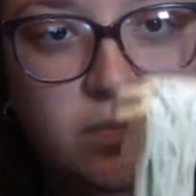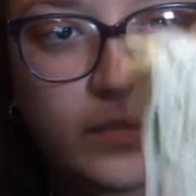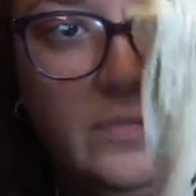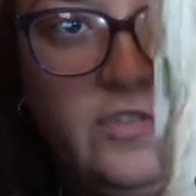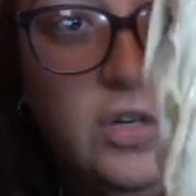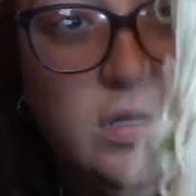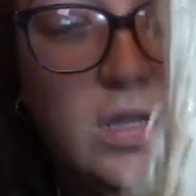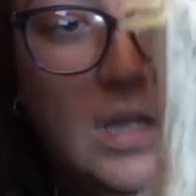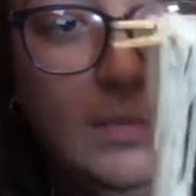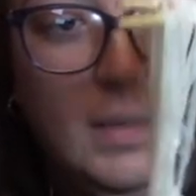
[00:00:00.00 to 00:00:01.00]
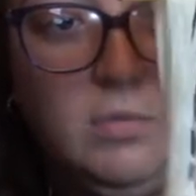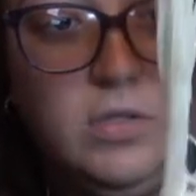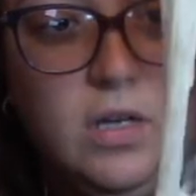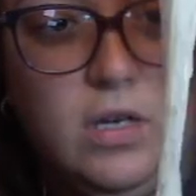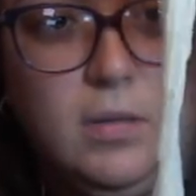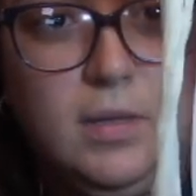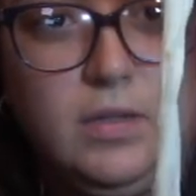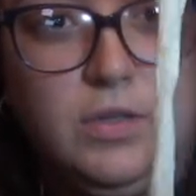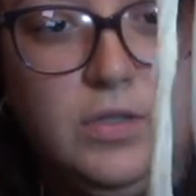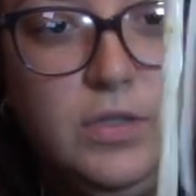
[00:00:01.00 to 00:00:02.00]
I've heard a lot of people talk about their
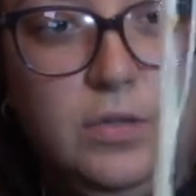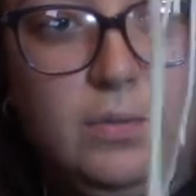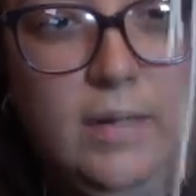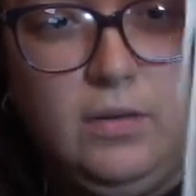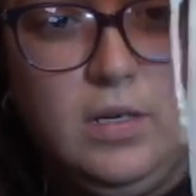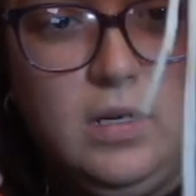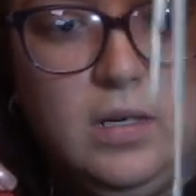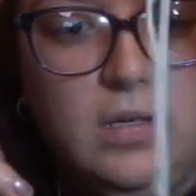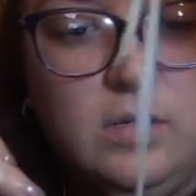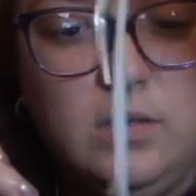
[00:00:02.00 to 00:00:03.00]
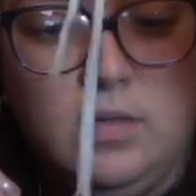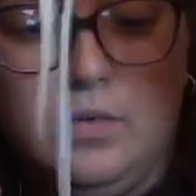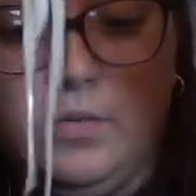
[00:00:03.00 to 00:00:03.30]
soup, how good it is, so